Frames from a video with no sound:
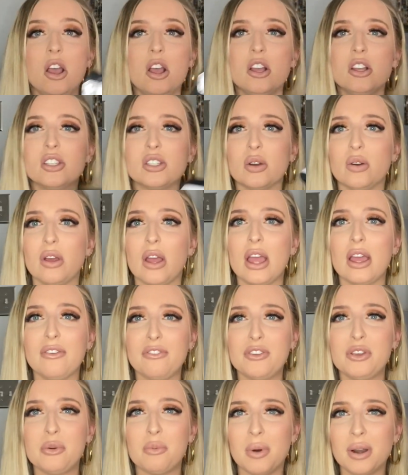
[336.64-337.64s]
So if
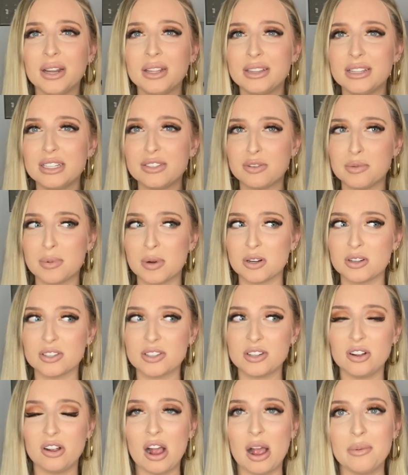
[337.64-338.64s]
you wanted these for
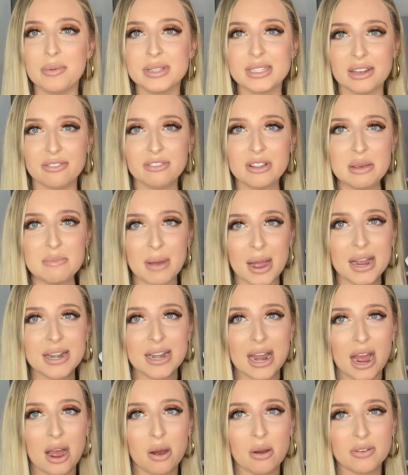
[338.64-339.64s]
personal, I would definitely buy
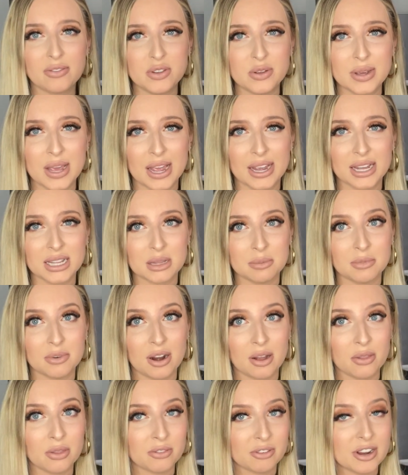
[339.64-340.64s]
now if you can get them
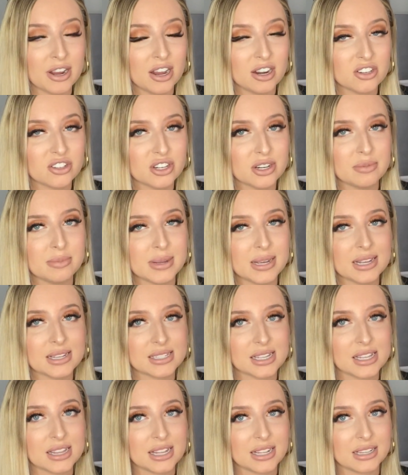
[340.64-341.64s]
around 300 because
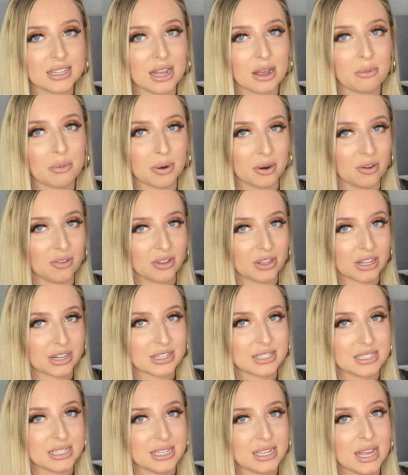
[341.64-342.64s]
I think that we're only going
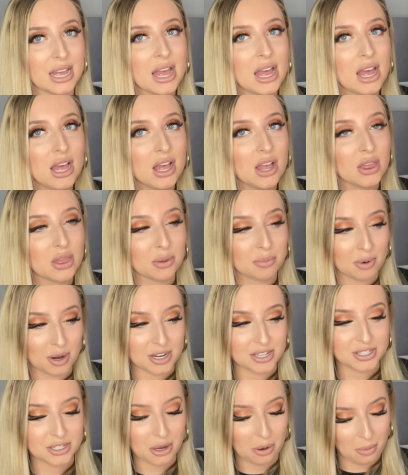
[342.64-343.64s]
to see the
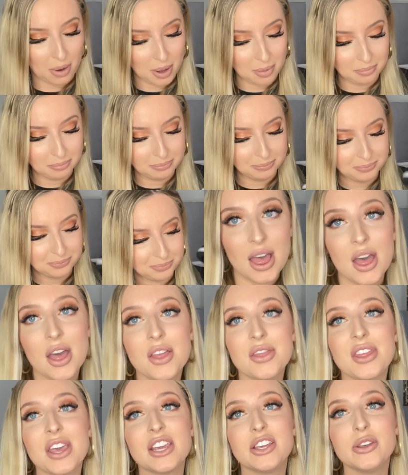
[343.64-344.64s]
price go up.
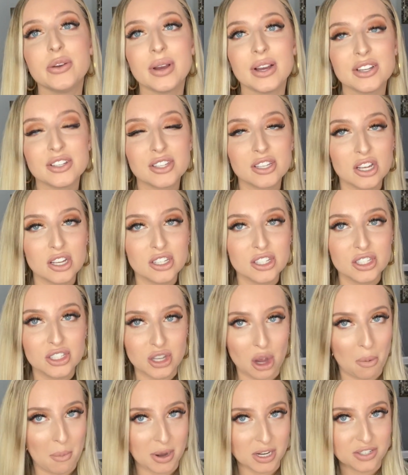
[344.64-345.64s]
Thank you guys
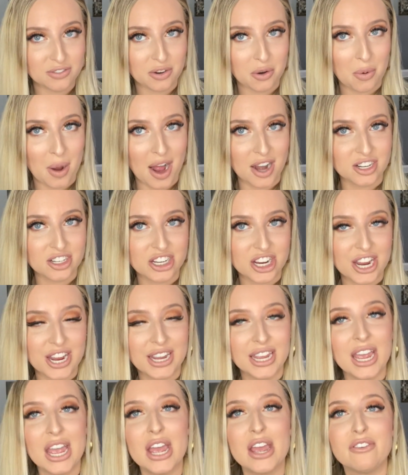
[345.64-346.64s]
so much for
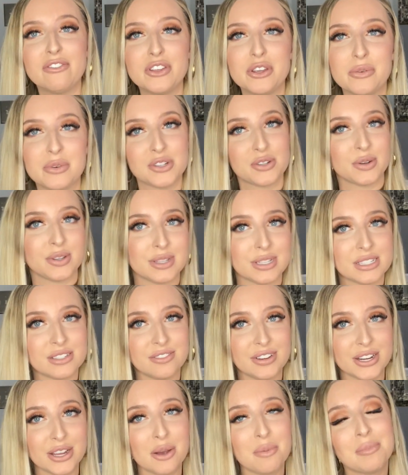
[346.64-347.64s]
watching. If you enjoyed this
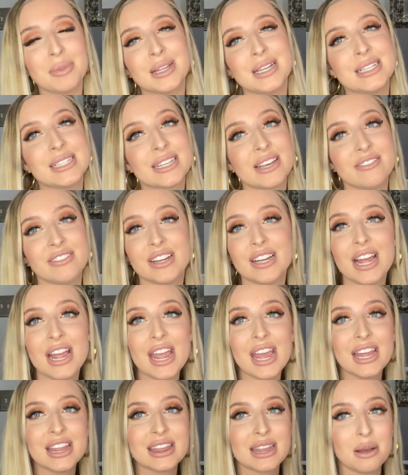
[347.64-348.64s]
video, please give it
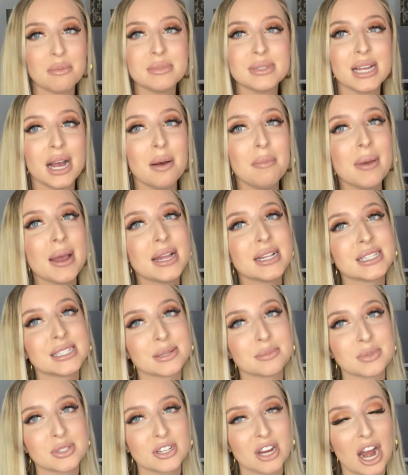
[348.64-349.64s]
a thumbs up and
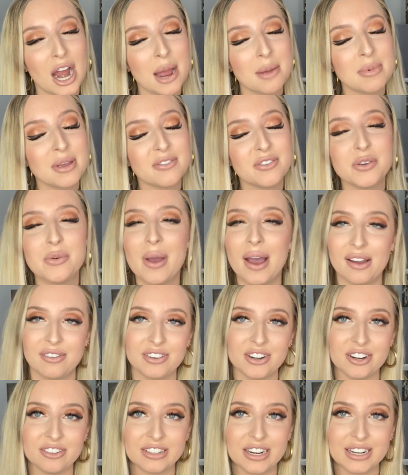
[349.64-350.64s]
subscribe if you
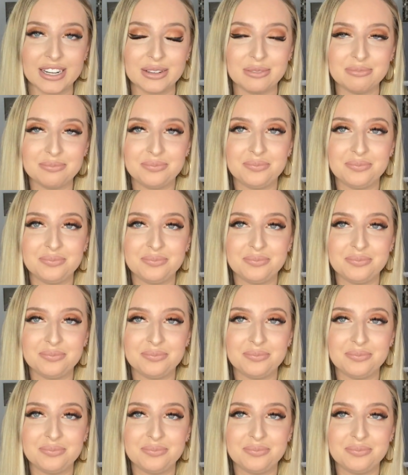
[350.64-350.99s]
haven't already.